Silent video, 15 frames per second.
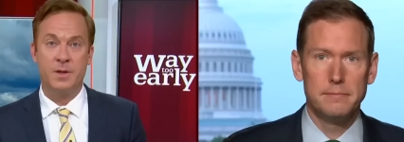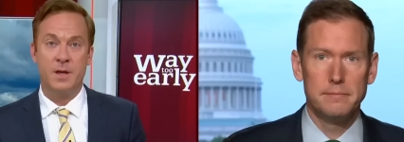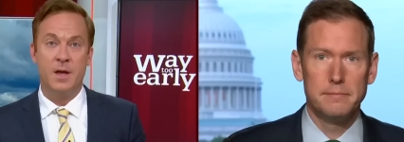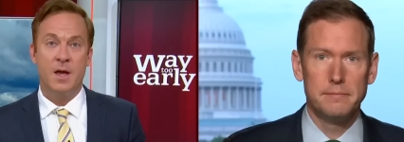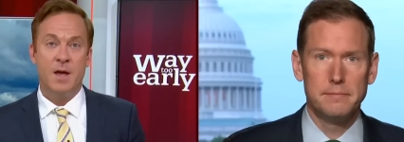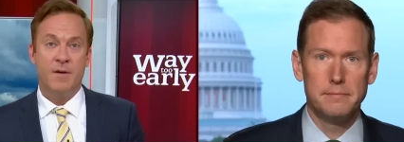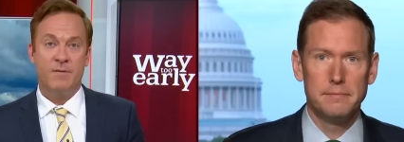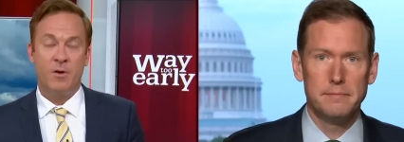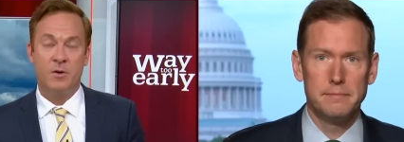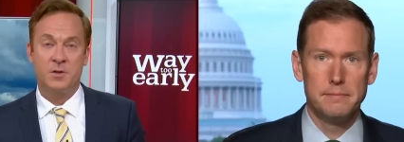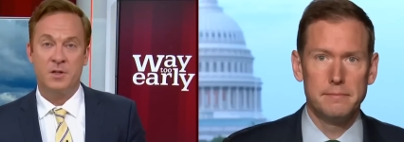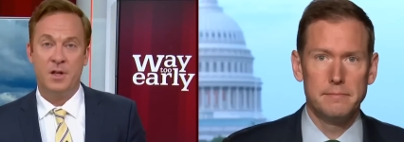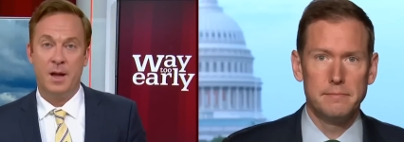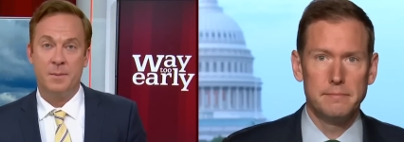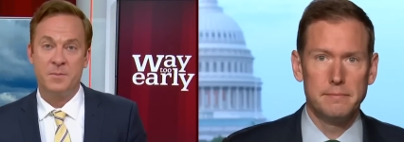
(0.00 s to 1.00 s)
Speaker 1: the false
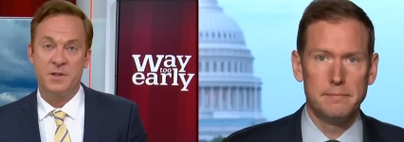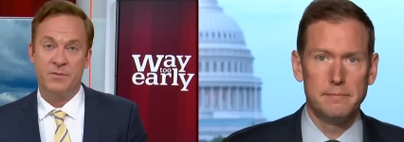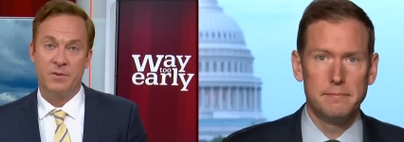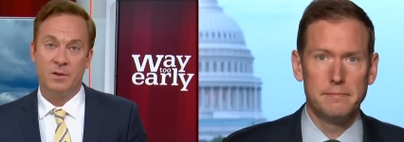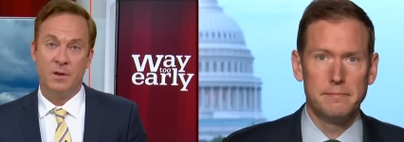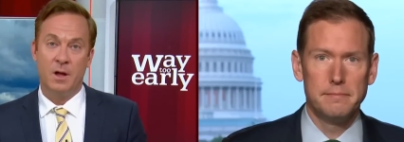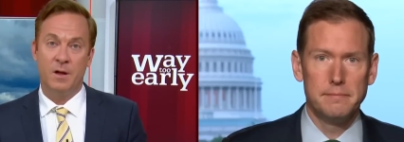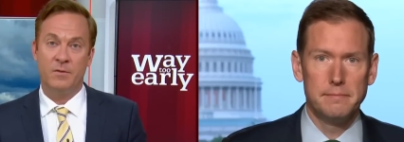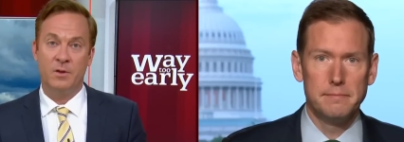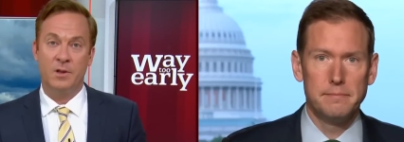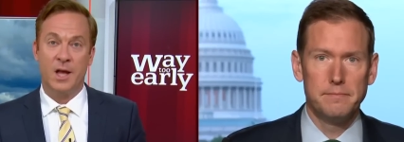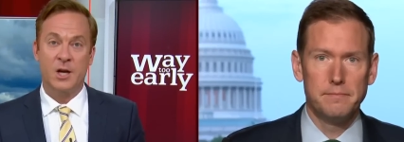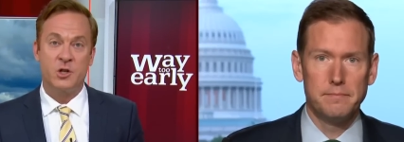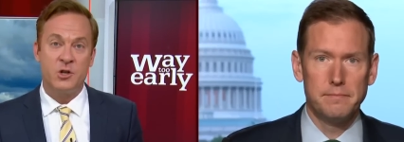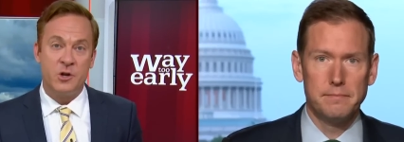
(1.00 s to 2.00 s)
claims of, a, of
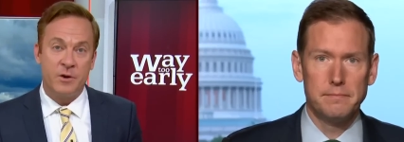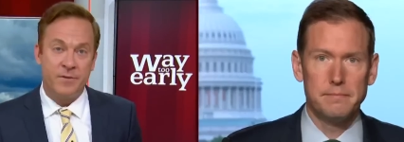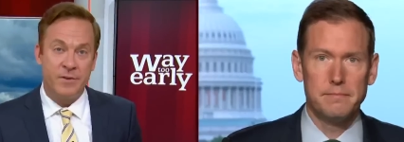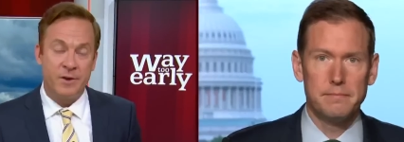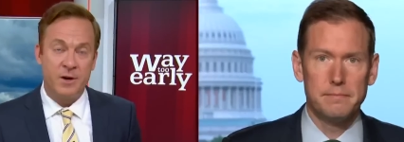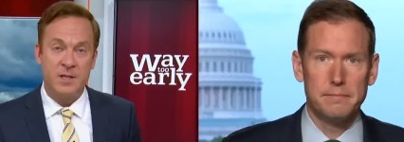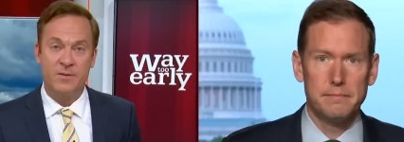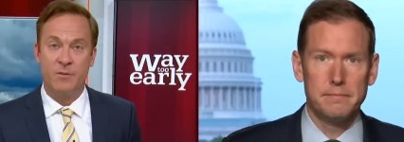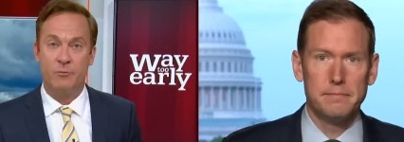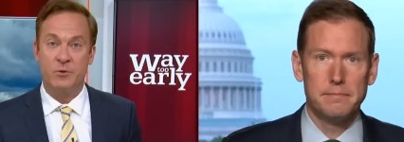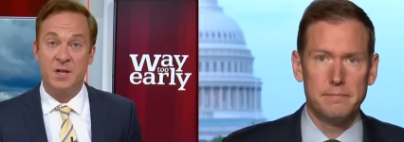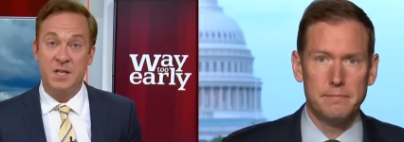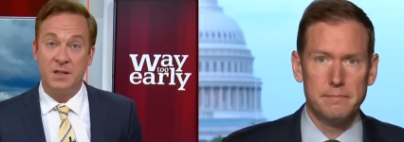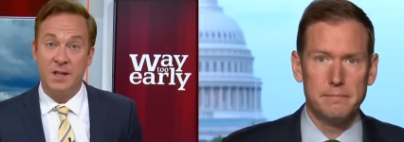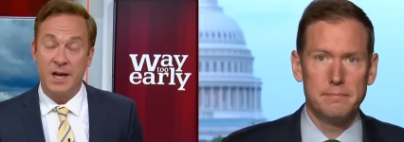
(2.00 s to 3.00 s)
election interference, of a
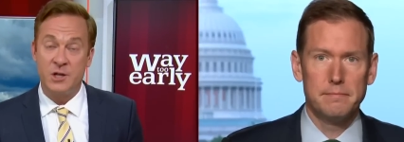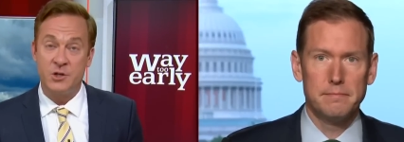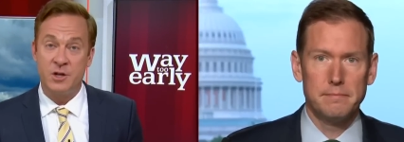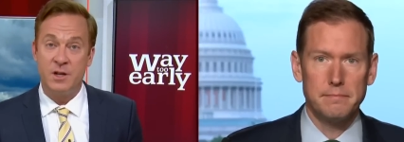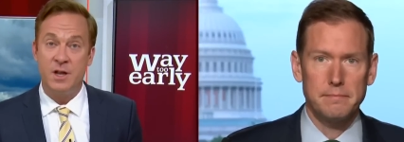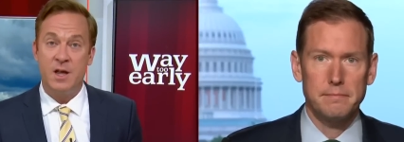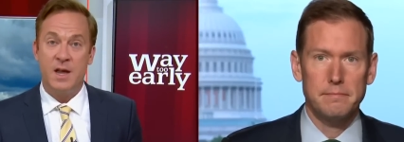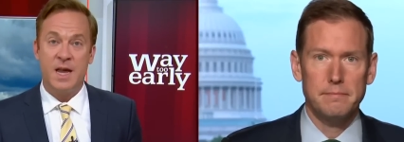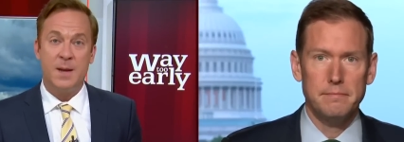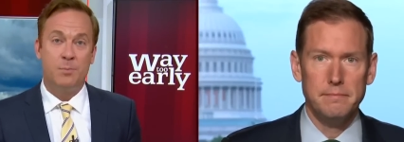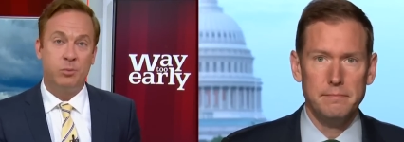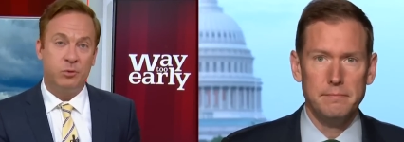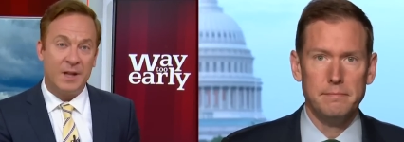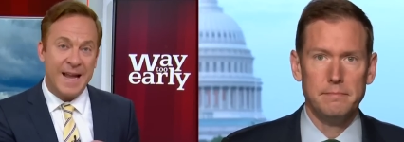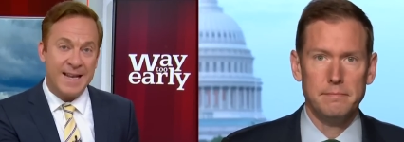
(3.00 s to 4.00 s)
rigged election, he
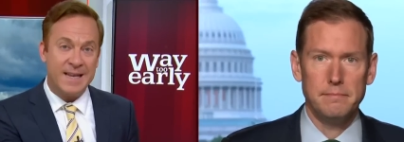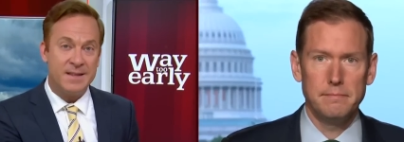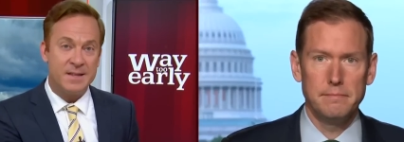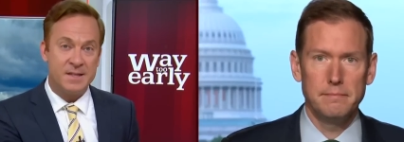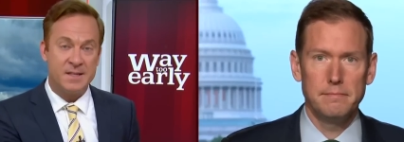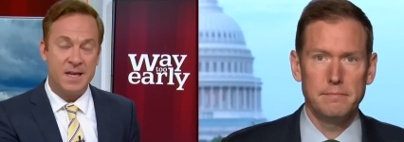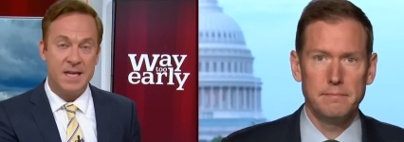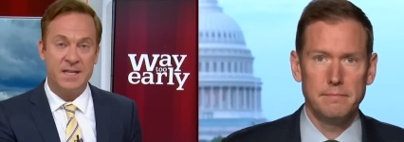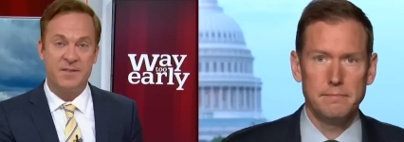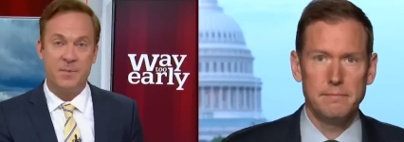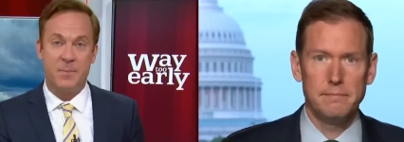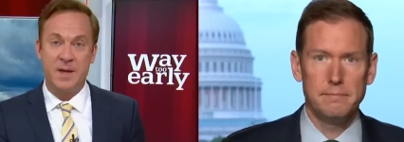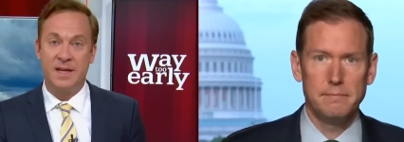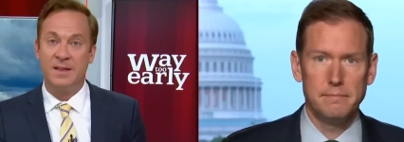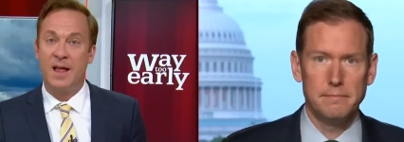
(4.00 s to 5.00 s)
planted the seeds of the
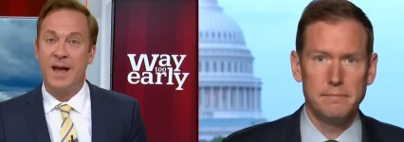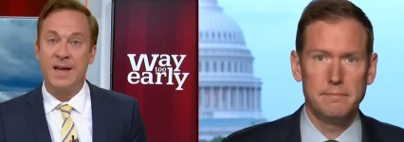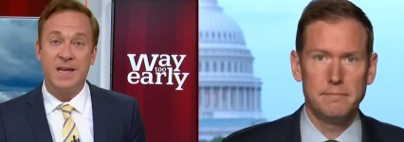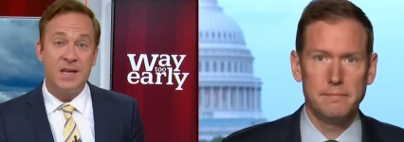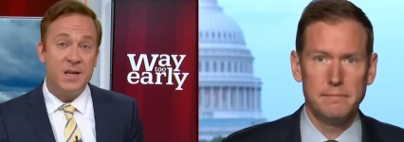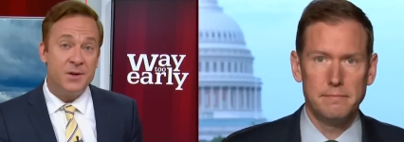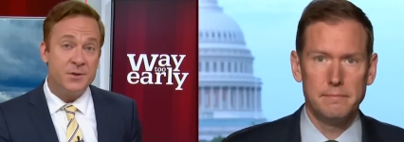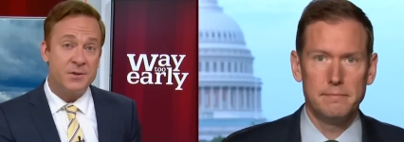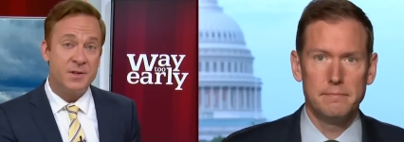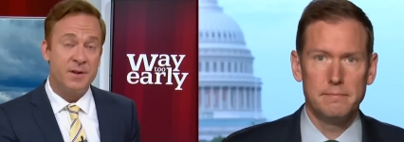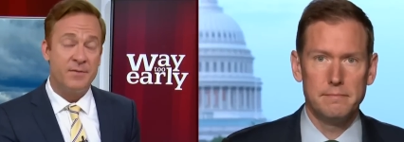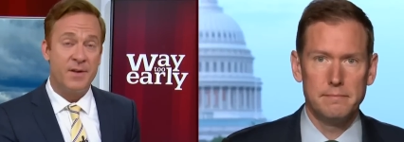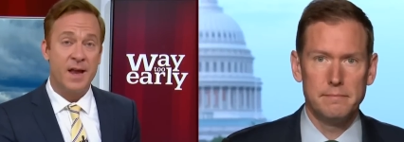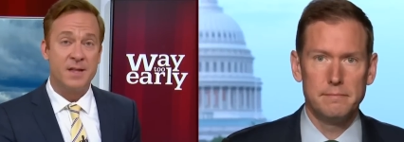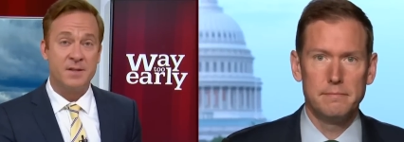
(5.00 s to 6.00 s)
big lie years in
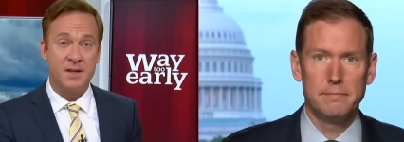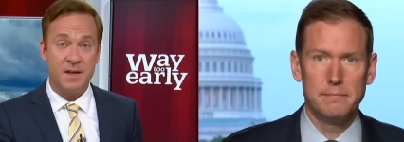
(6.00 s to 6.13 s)
advance.